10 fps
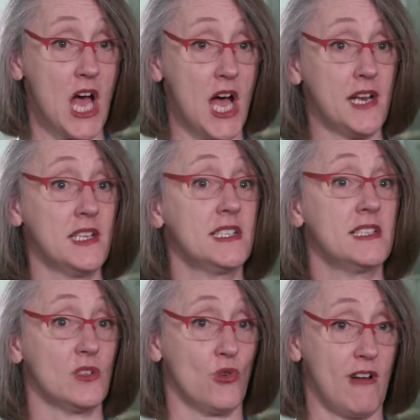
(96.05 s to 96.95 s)

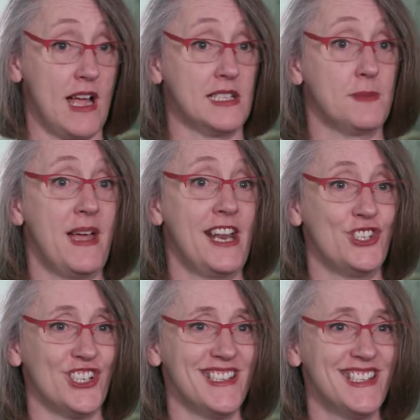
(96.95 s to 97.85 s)
artists or arts
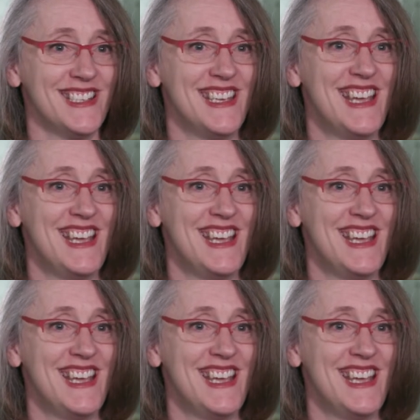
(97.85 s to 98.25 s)
managers